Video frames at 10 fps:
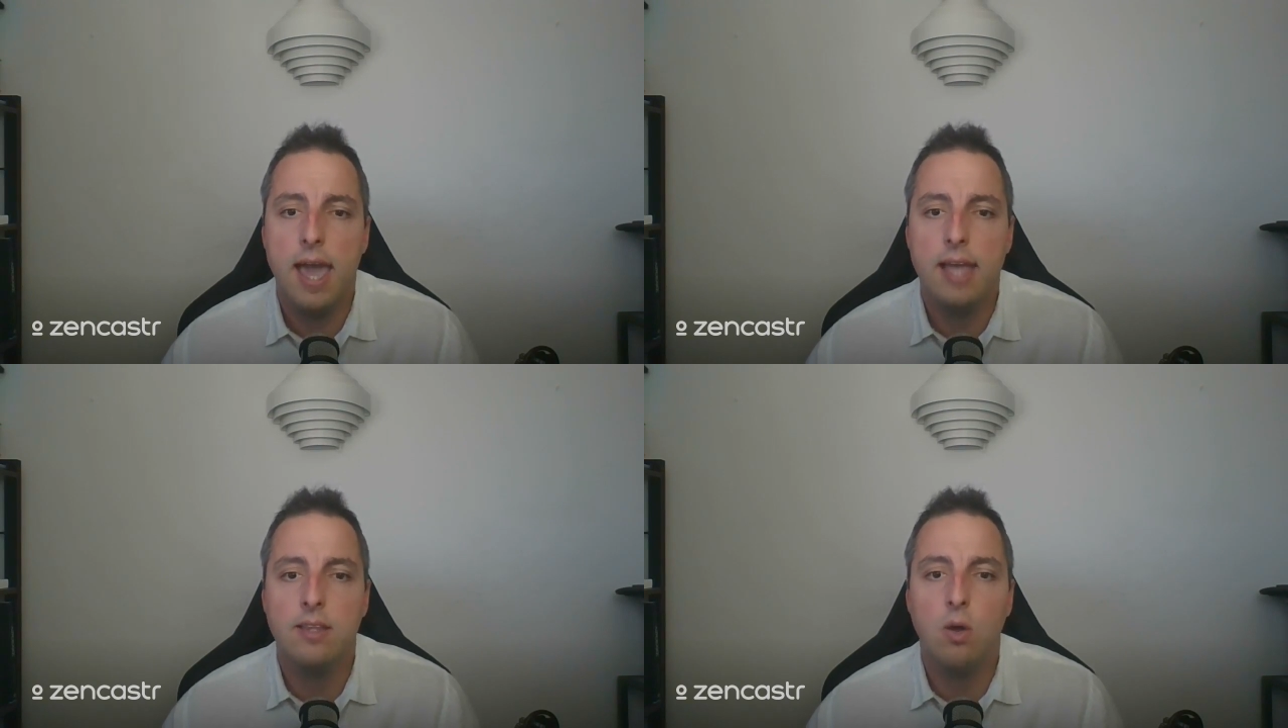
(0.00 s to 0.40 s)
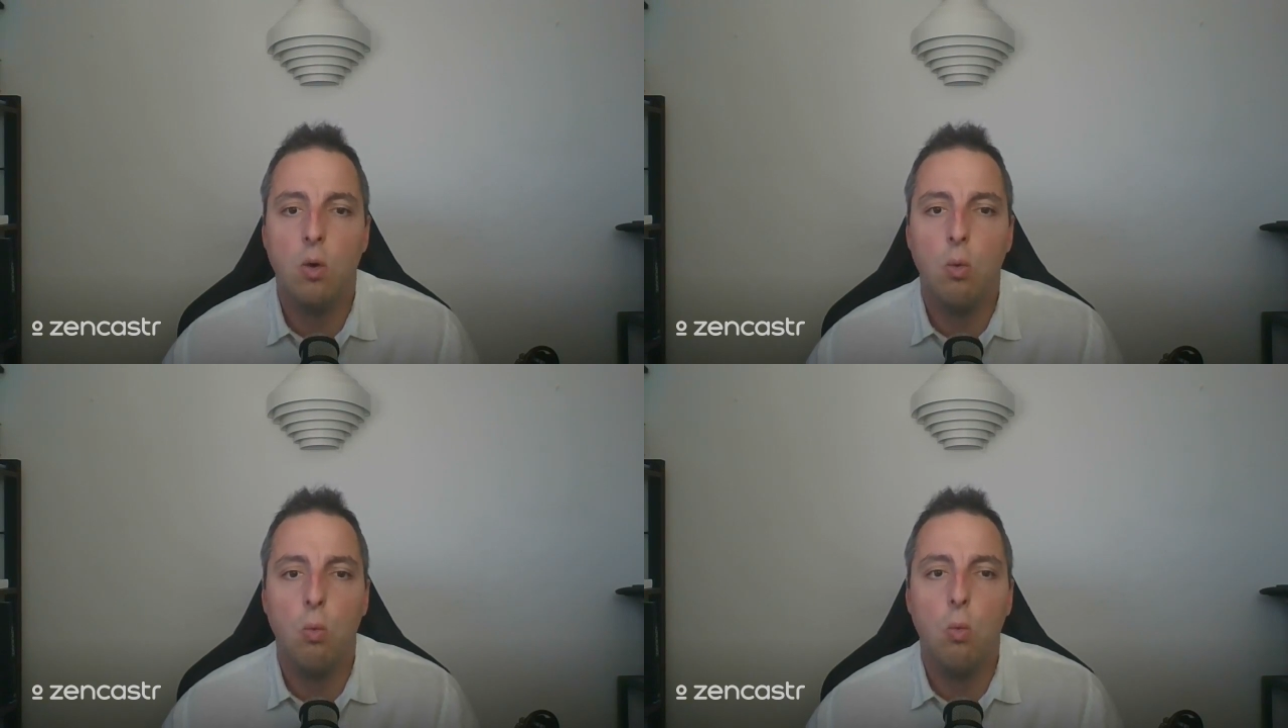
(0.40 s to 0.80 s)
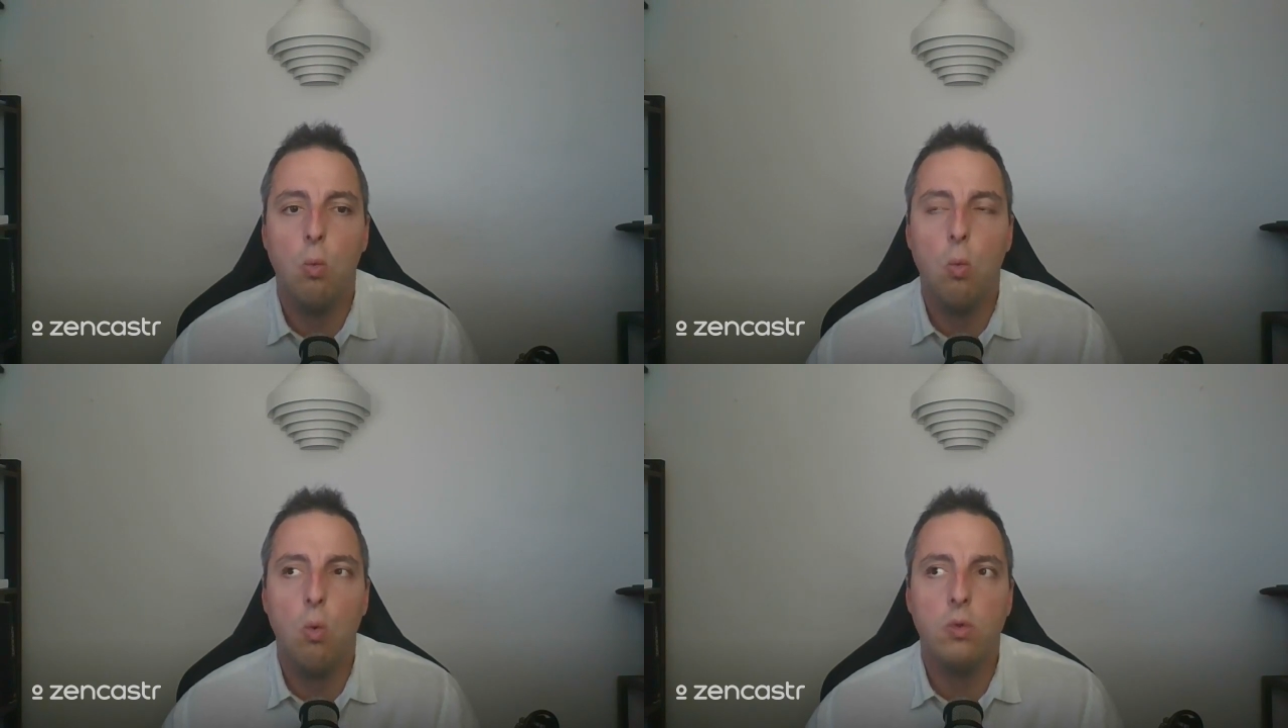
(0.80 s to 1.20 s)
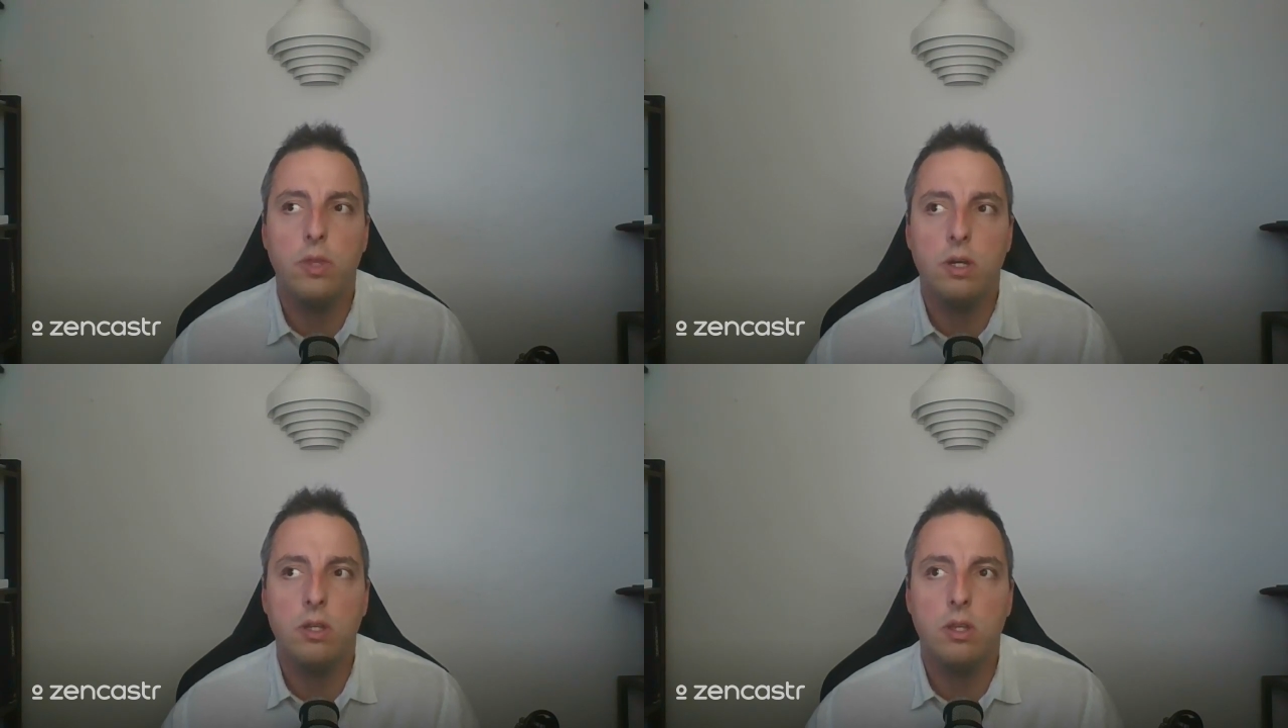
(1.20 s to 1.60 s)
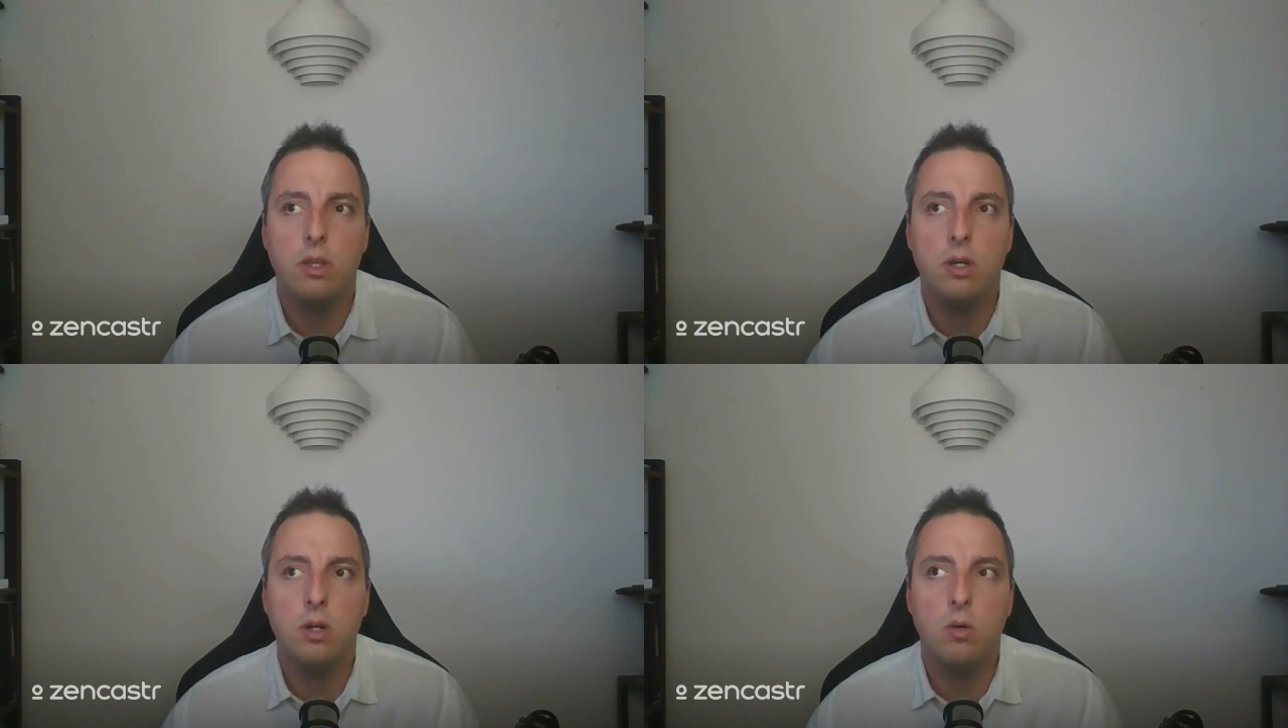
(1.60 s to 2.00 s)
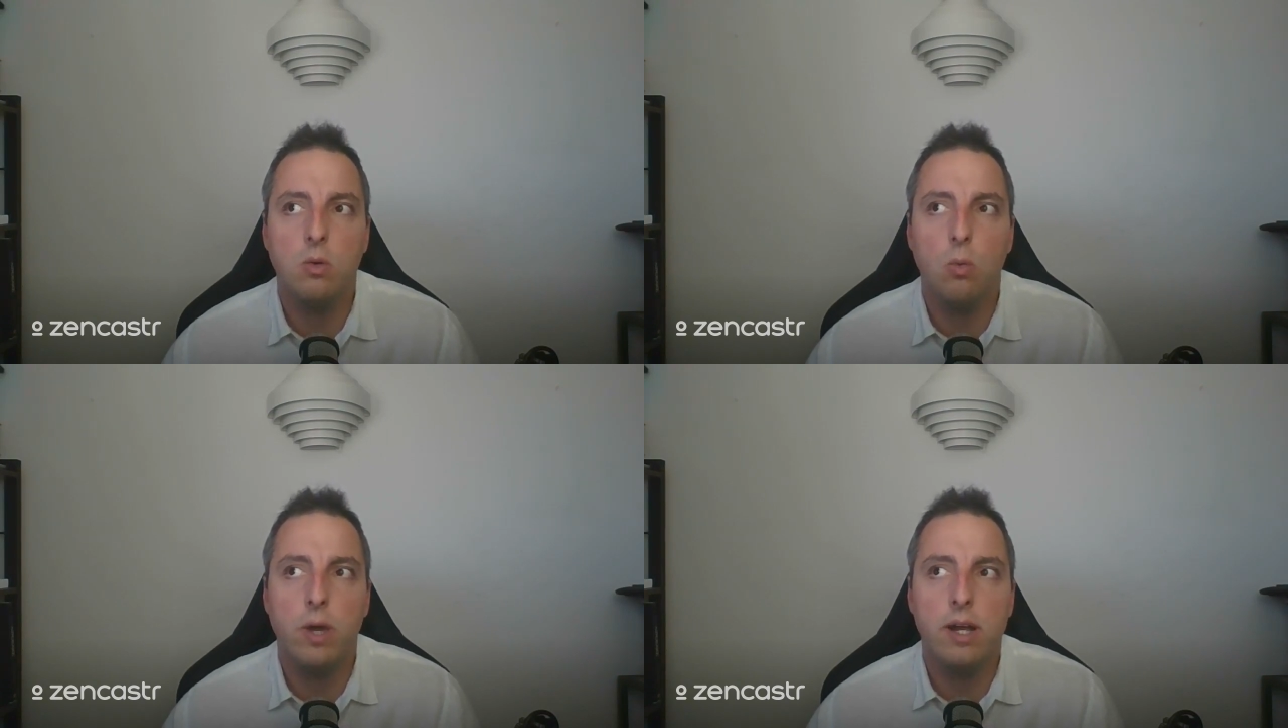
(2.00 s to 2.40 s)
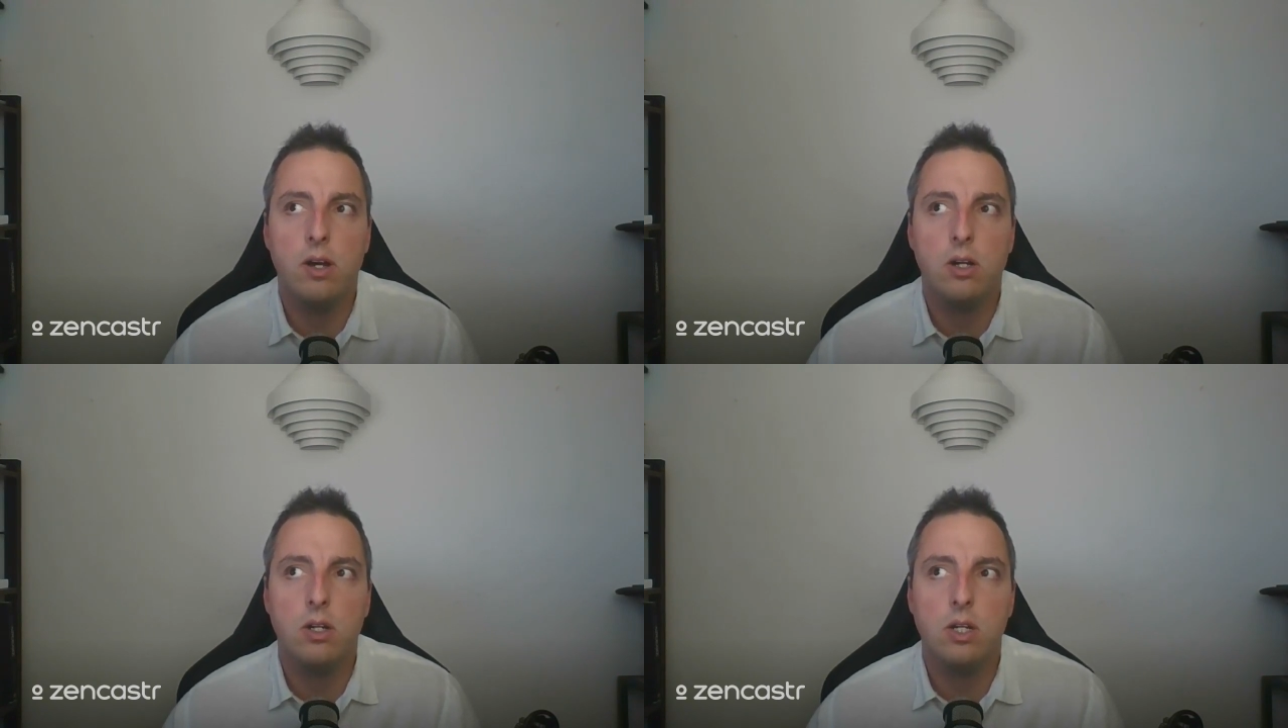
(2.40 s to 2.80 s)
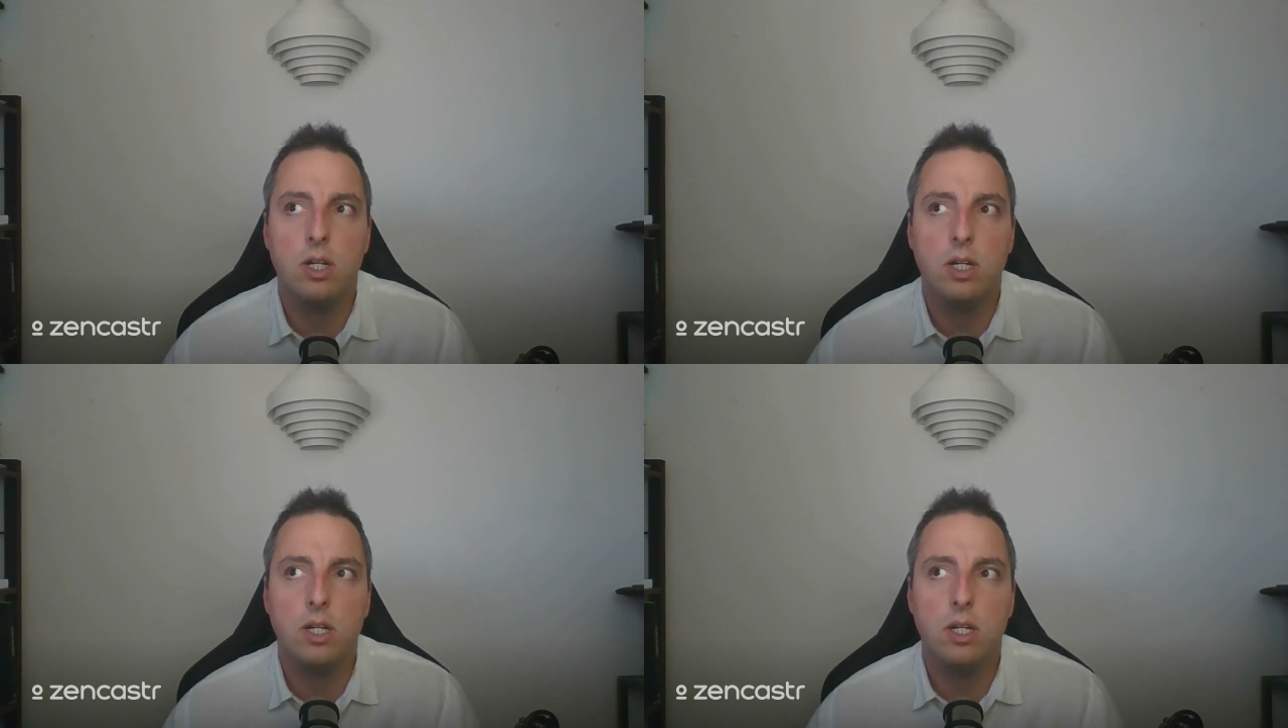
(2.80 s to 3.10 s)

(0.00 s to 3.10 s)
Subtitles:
And the where